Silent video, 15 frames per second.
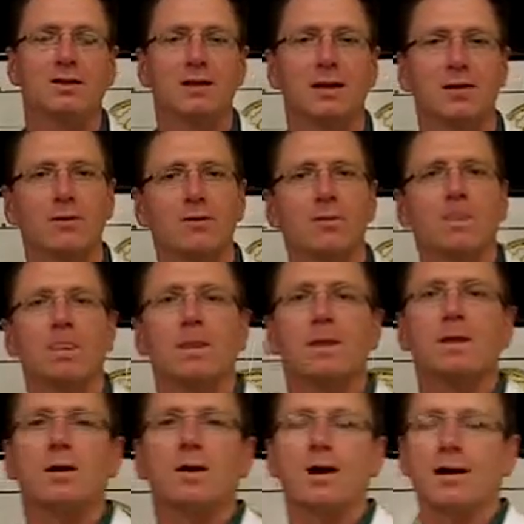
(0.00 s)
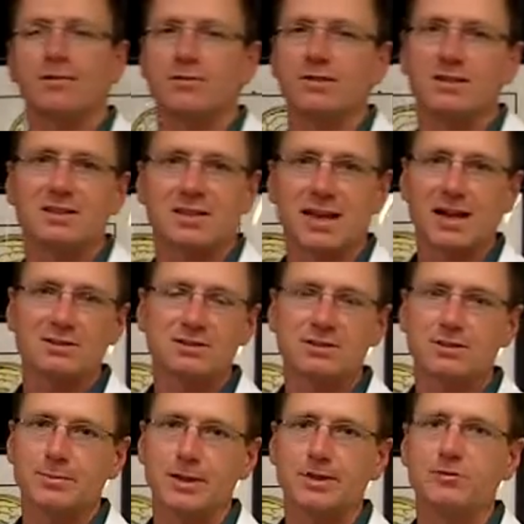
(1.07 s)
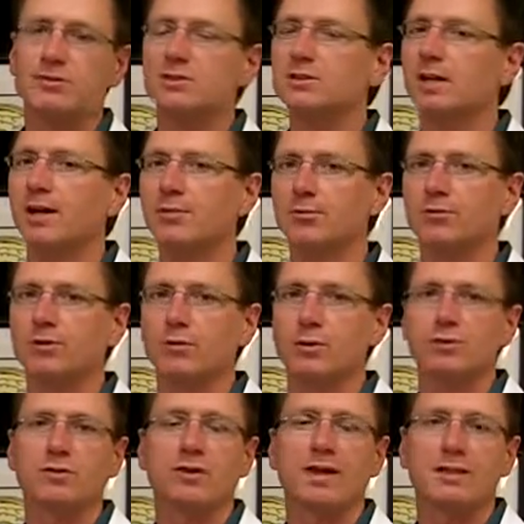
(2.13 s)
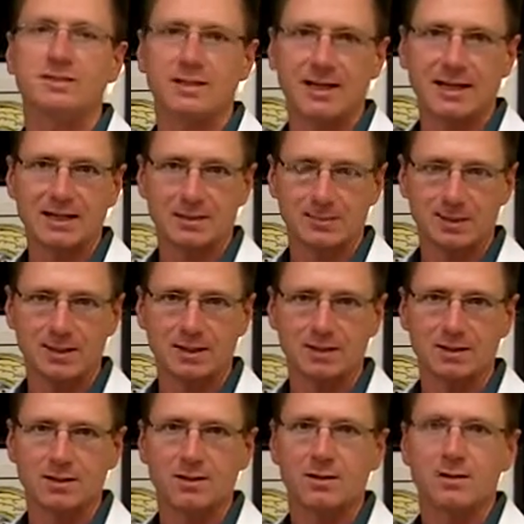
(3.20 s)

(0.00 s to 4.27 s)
Now, I've seen thousands of patients, hundreds of which have had sciatic pain.